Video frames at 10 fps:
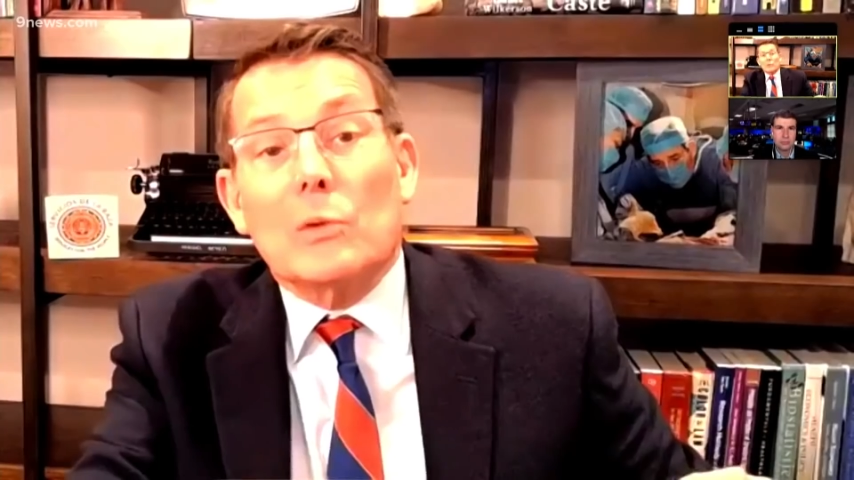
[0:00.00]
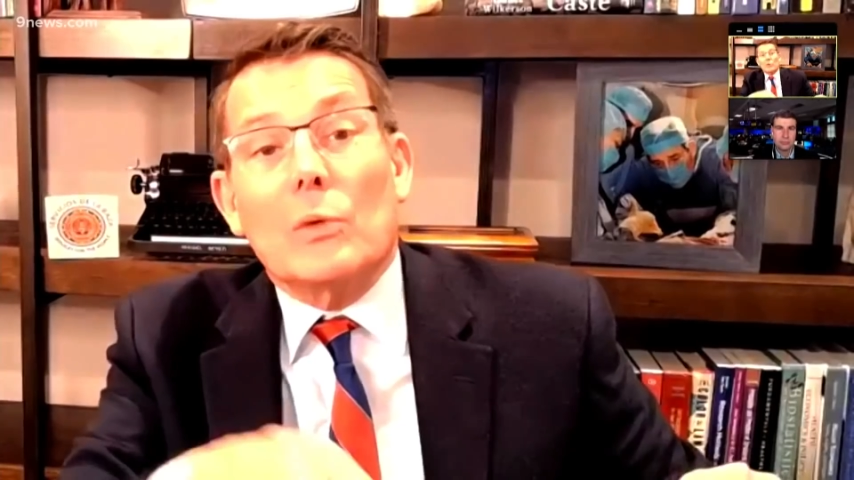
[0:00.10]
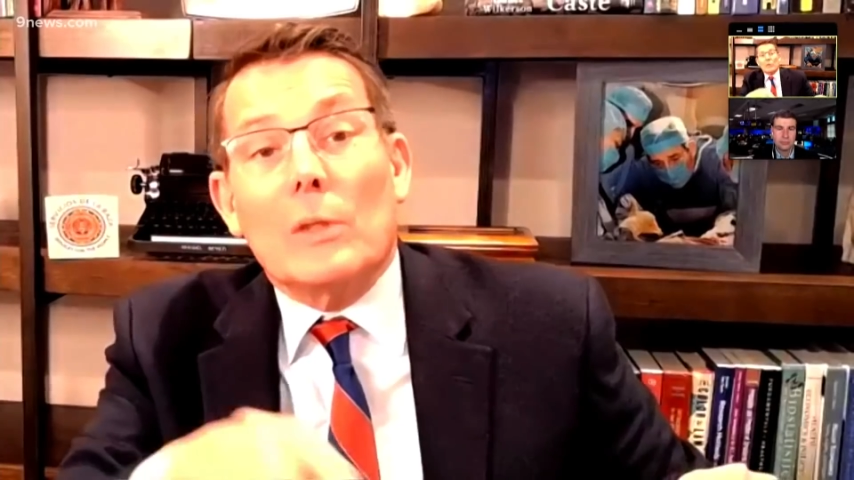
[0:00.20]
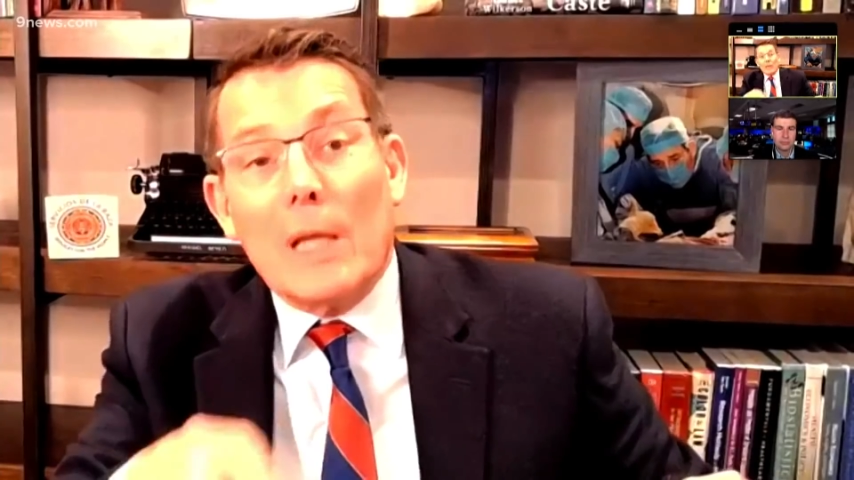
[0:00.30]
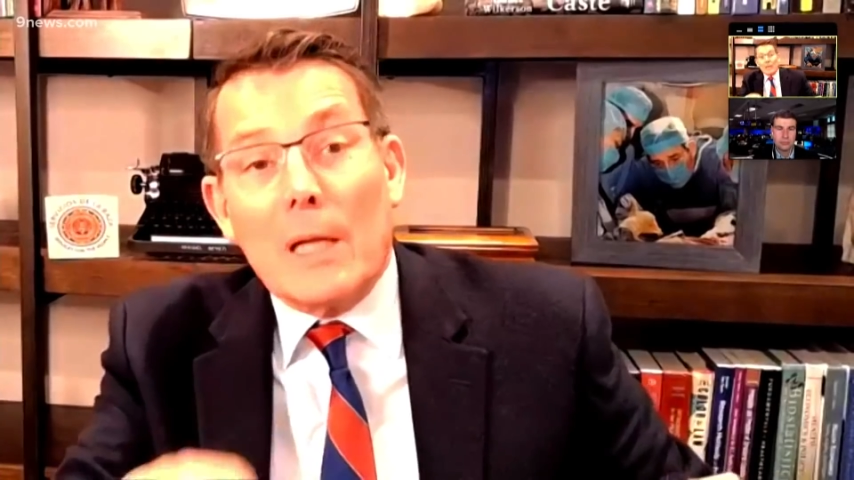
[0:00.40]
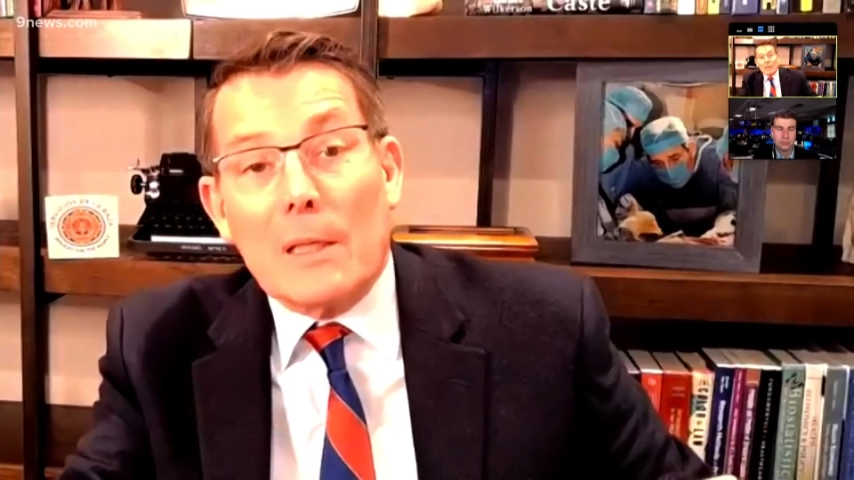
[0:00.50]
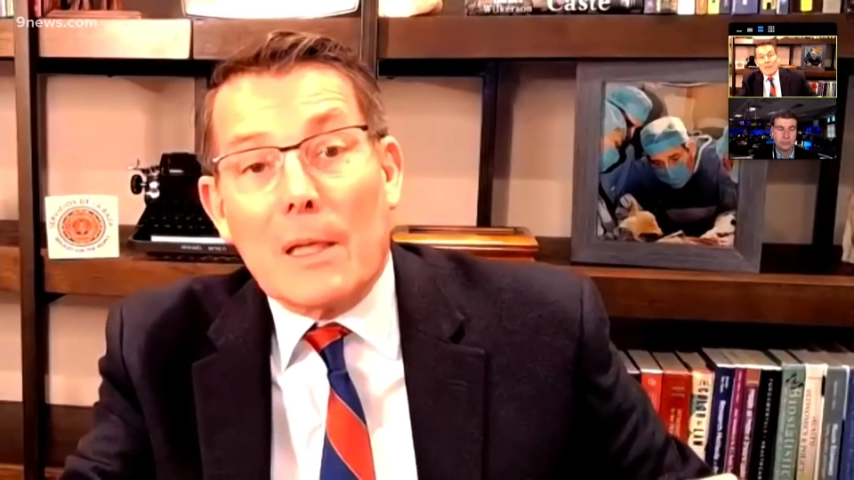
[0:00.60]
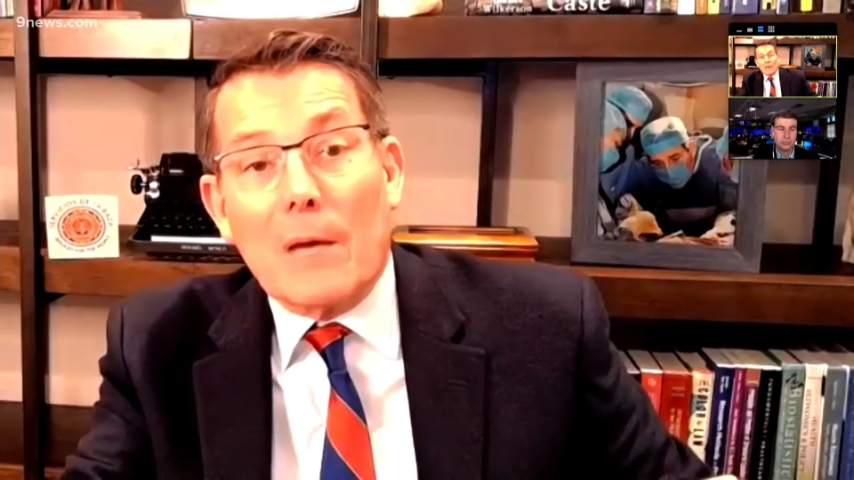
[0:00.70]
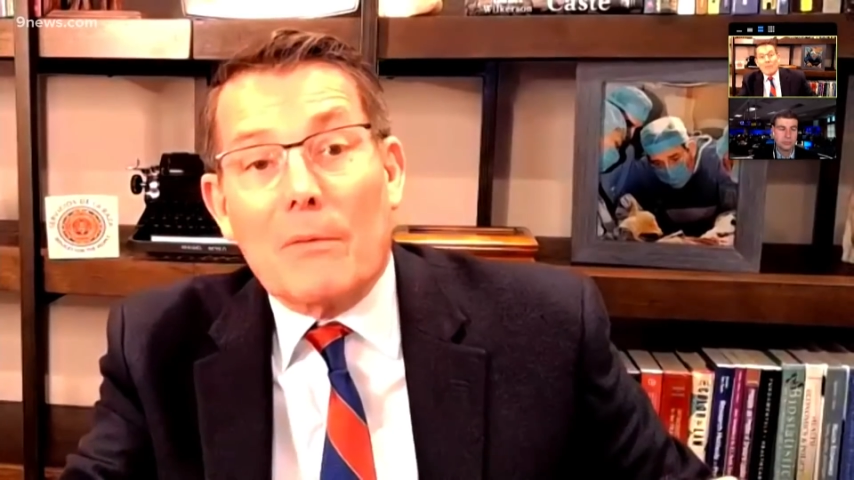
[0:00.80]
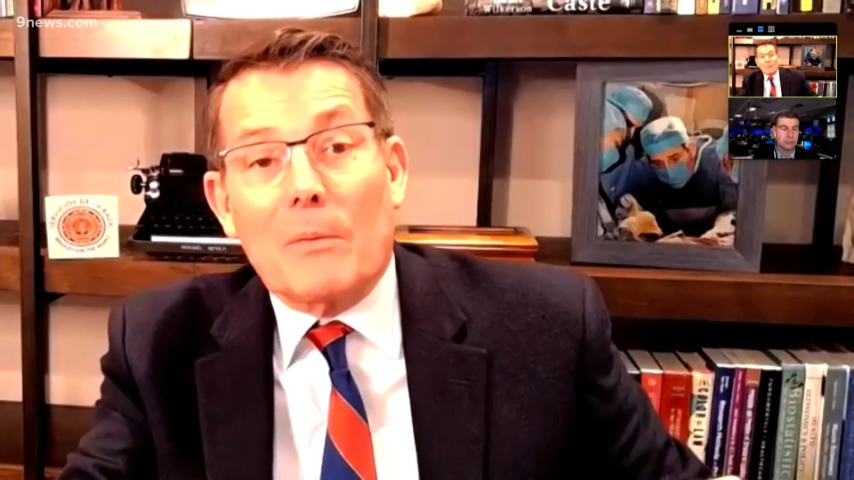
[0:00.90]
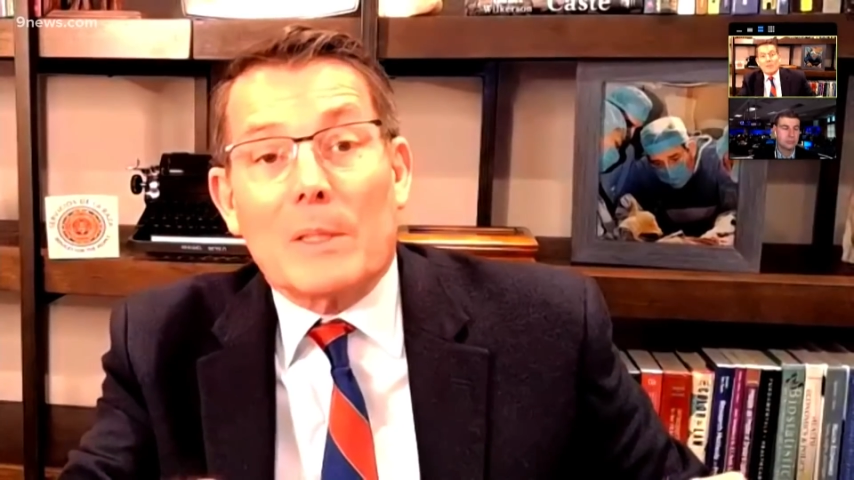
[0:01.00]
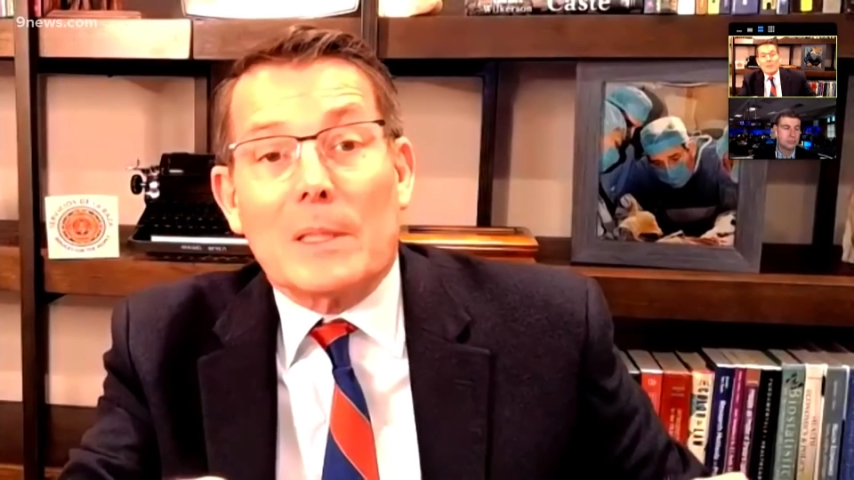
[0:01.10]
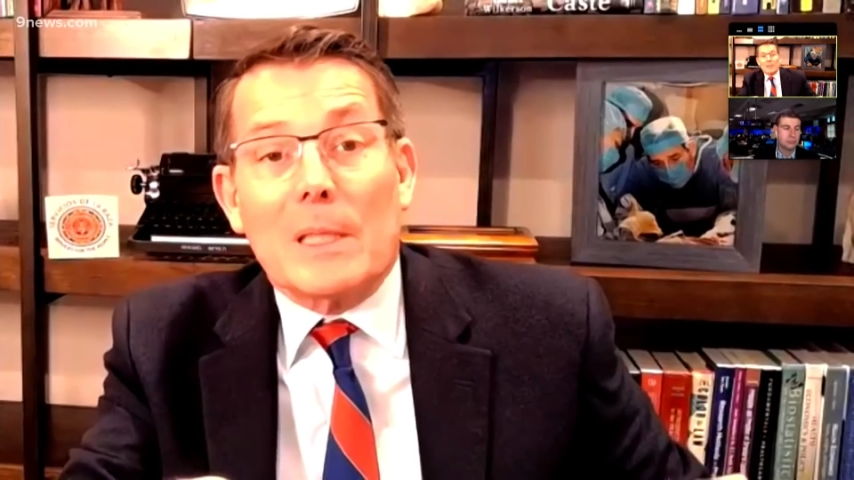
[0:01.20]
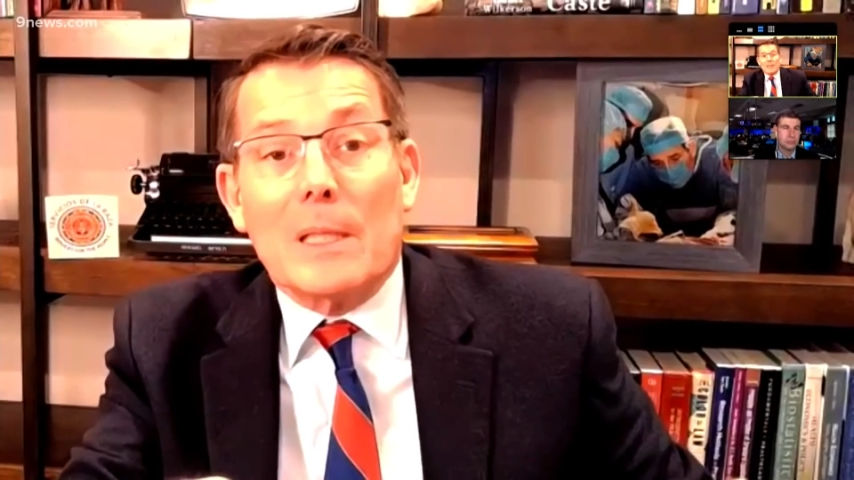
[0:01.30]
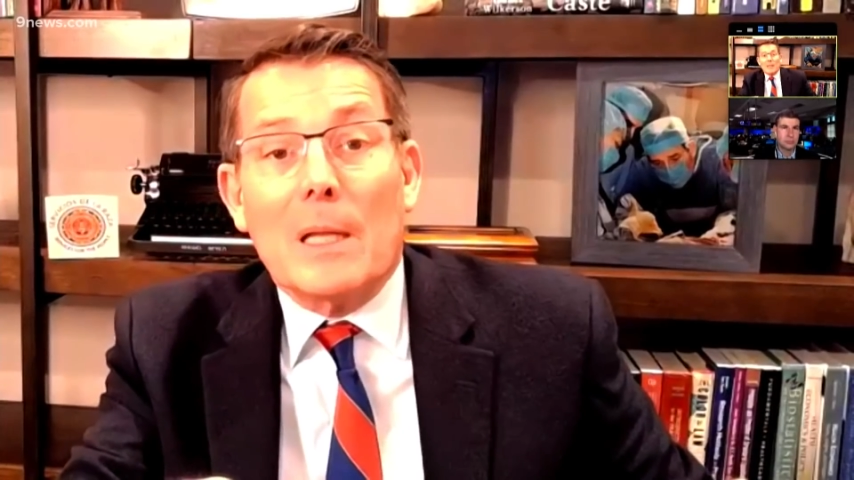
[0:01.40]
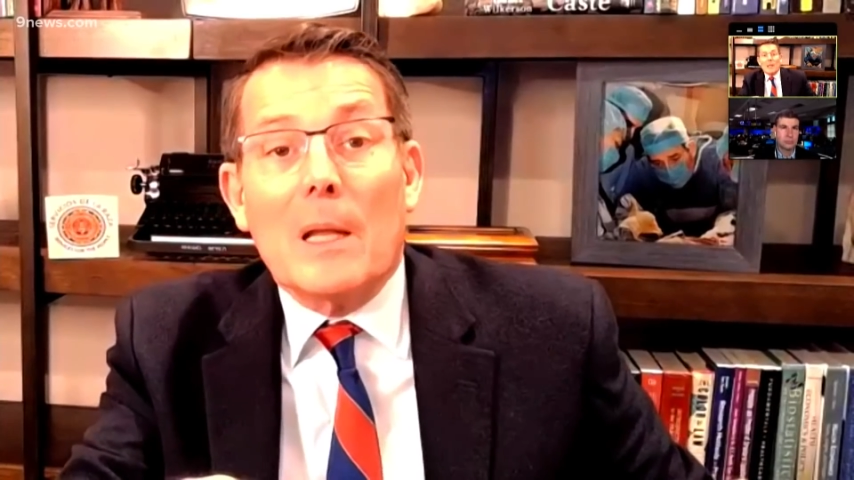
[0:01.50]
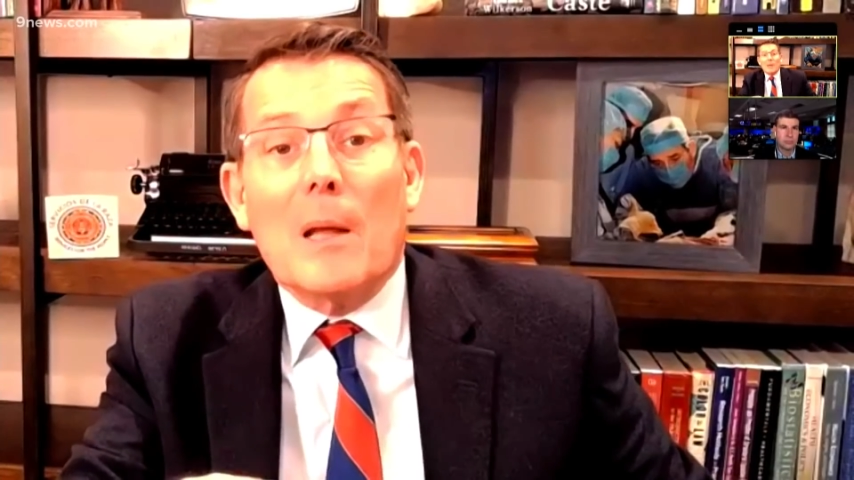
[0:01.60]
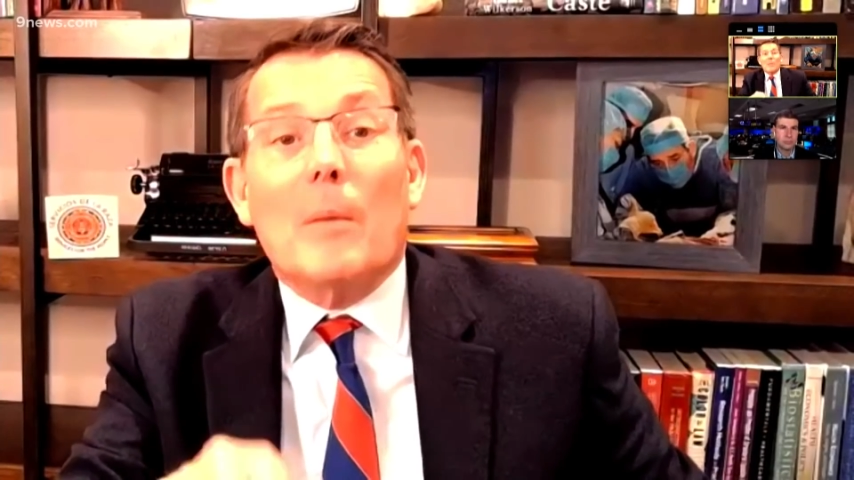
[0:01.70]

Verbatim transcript: who didn't have a vaccine,